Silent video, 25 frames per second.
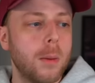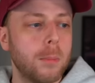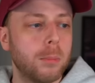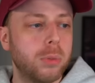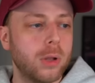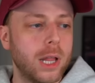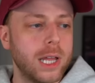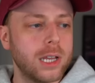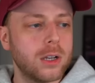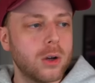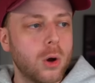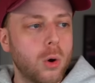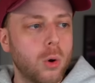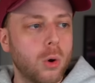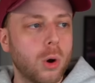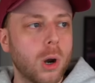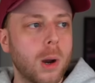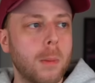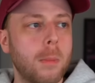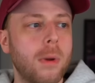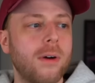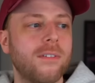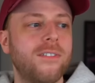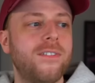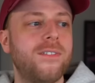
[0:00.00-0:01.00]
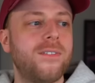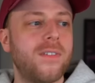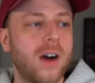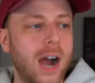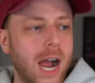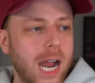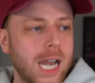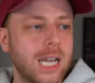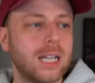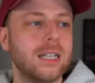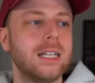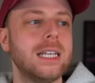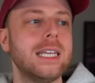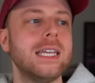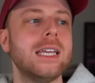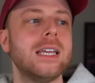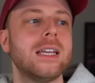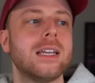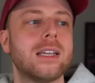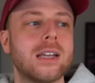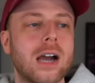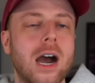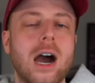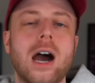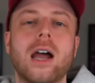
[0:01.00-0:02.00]
Blake Corum finally
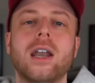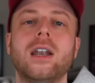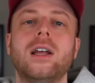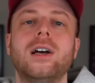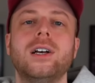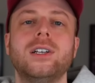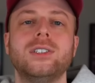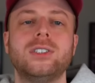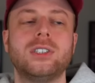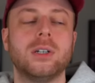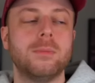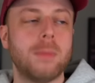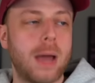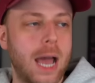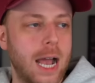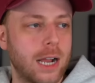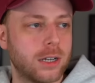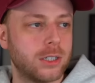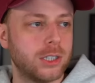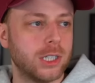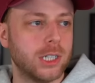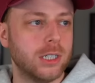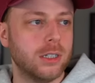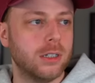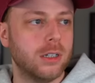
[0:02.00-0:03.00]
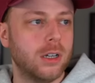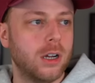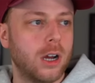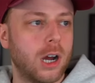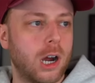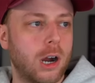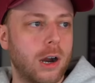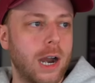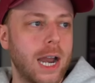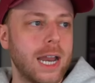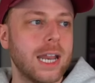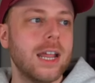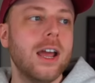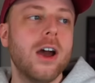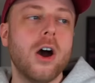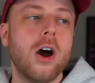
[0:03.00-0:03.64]
got some action. All right,